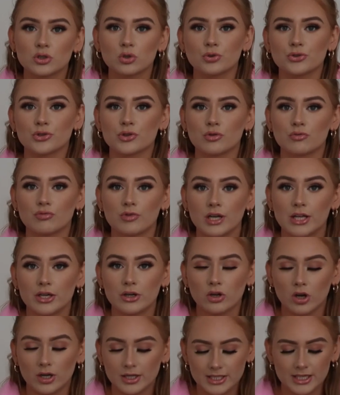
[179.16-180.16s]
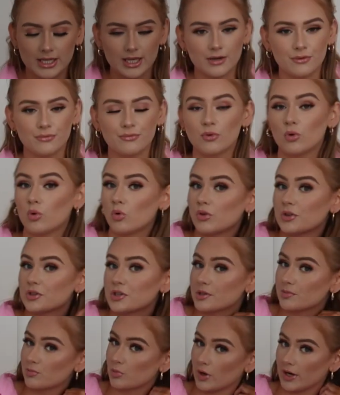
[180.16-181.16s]
shorts are a really good idea for the
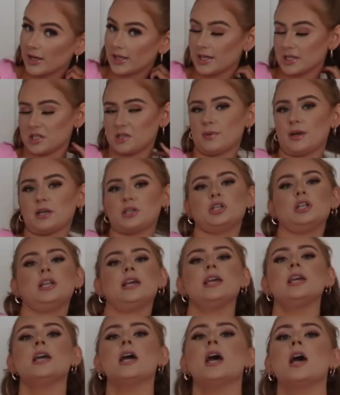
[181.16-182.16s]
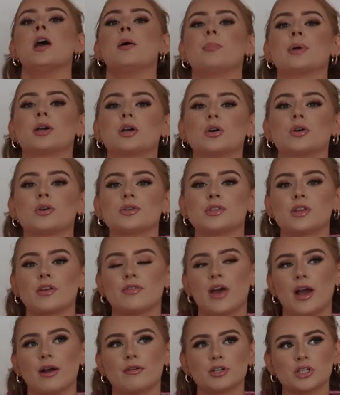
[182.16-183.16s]
spring especially, because
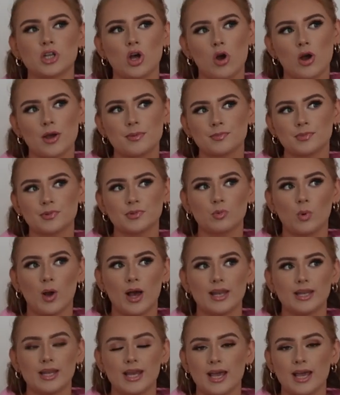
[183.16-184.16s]
there are times when